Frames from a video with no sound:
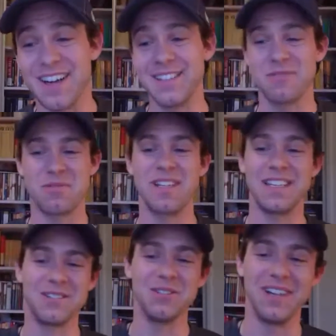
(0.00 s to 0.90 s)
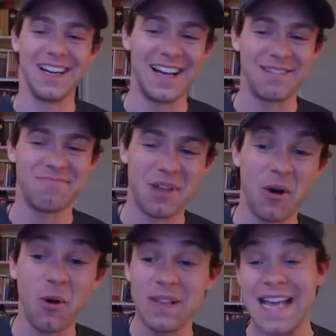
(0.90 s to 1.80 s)
It was really cool. The
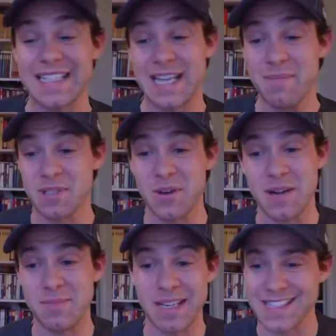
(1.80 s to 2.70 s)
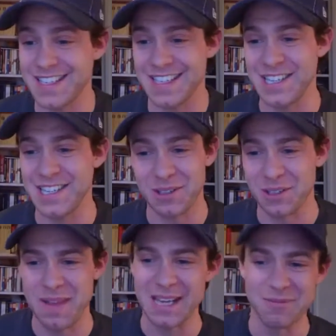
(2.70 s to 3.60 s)
whole last episode, I'm like a 60-year-old
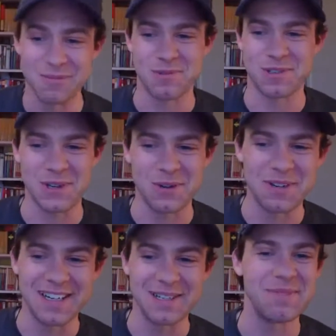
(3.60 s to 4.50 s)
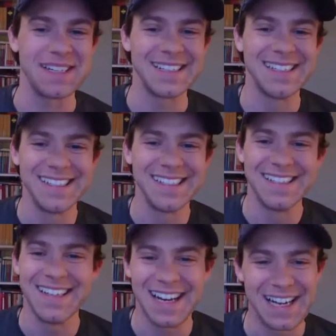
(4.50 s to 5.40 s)
man, which was so weird, but
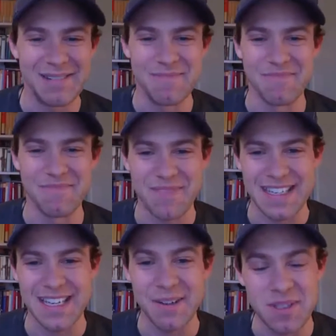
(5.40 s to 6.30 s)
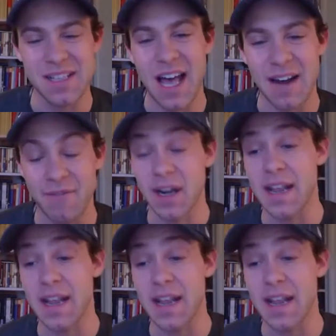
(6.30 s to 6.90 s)
it was a lot of fun.